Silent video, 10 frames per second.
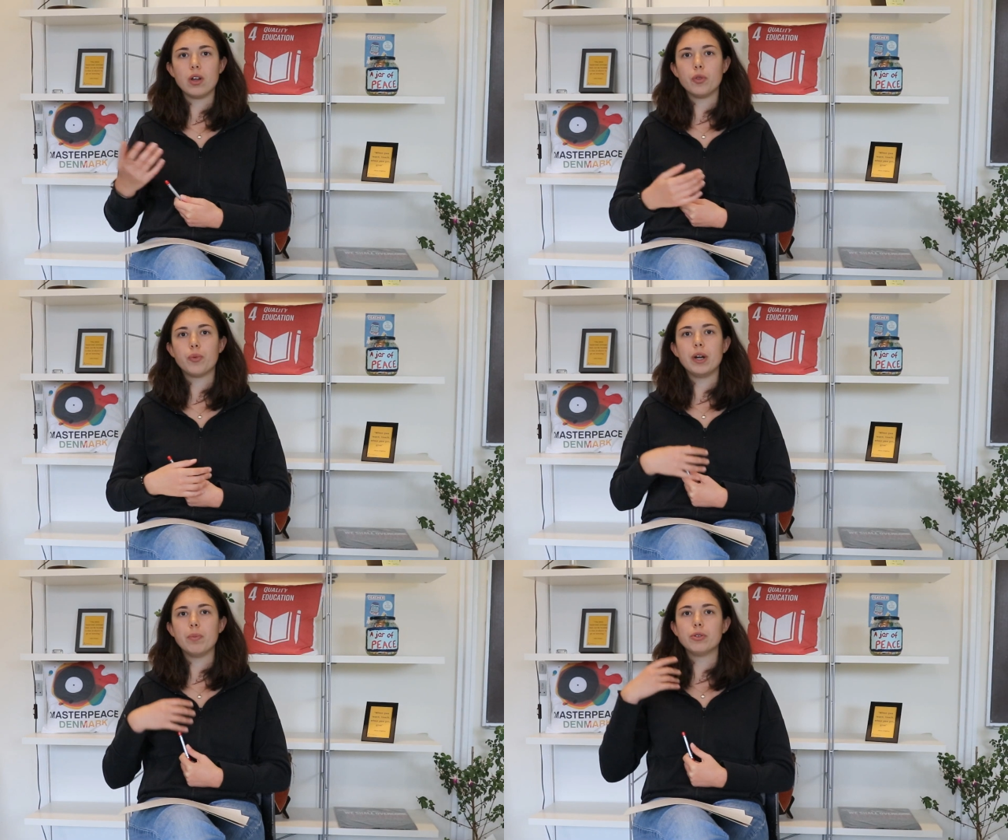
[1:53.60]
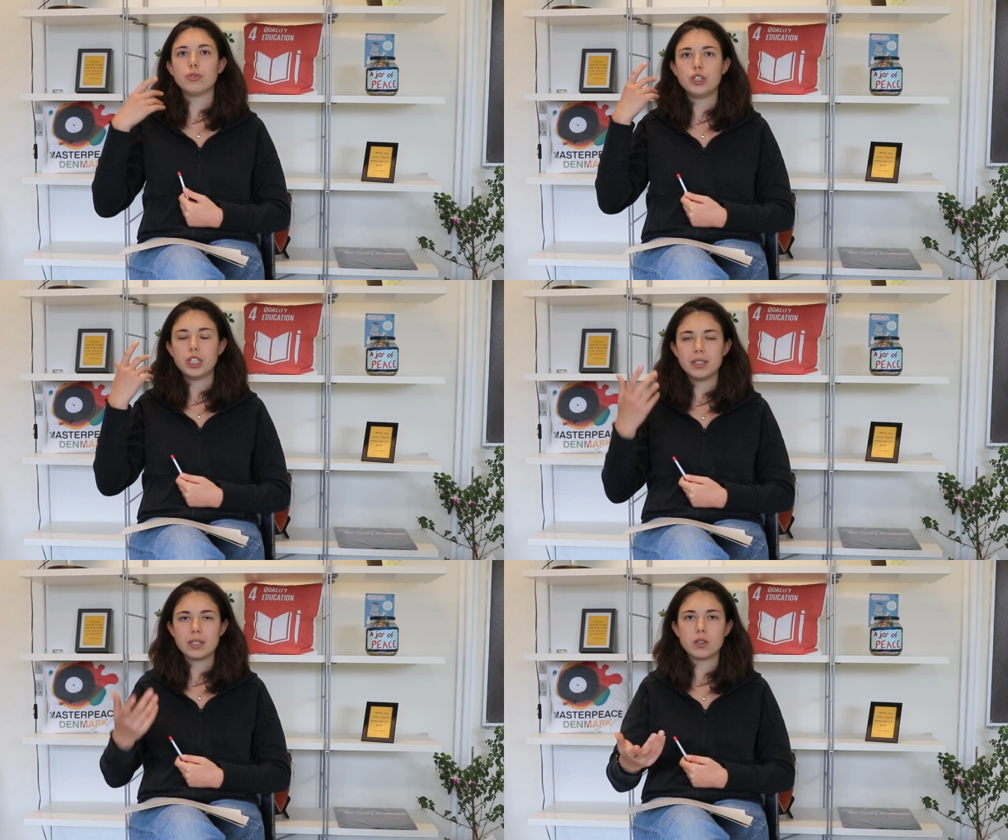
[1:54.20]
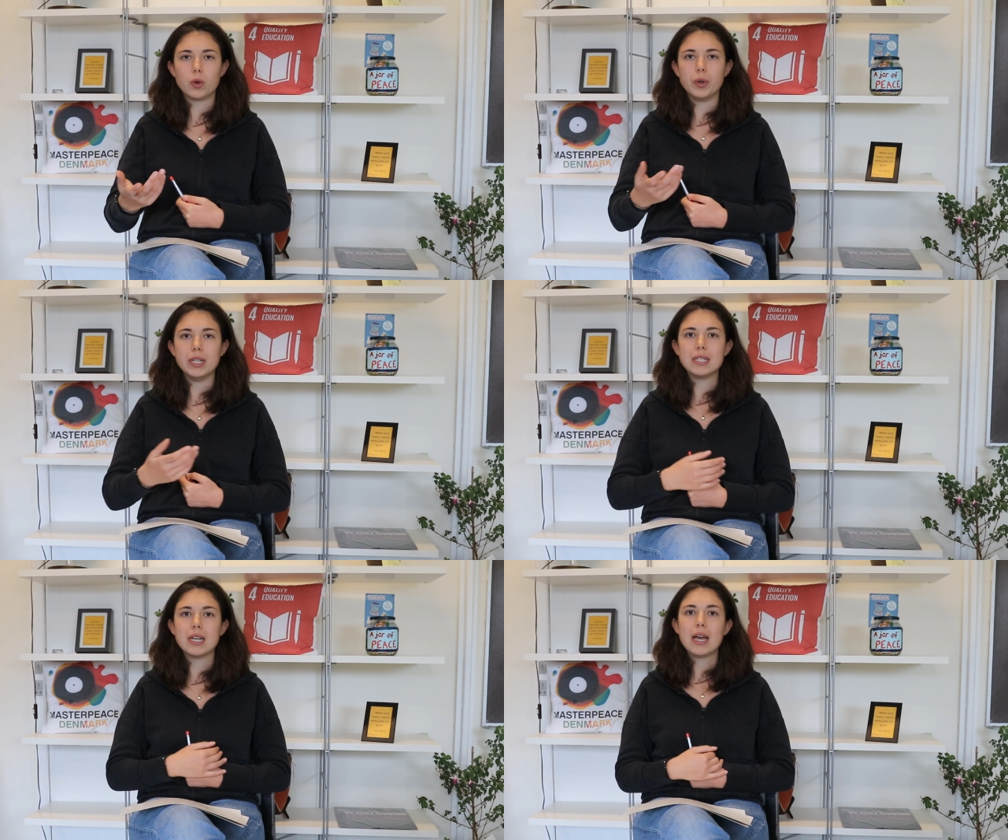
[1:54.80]
a lot, were able to share
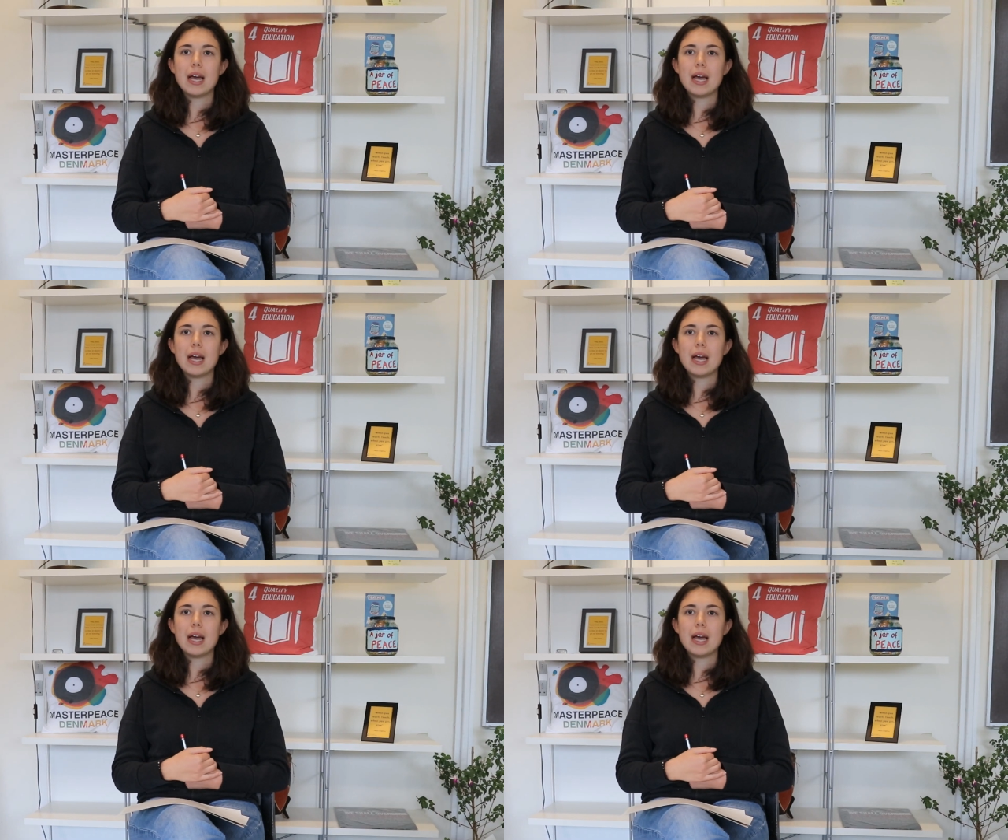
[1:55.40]
stories.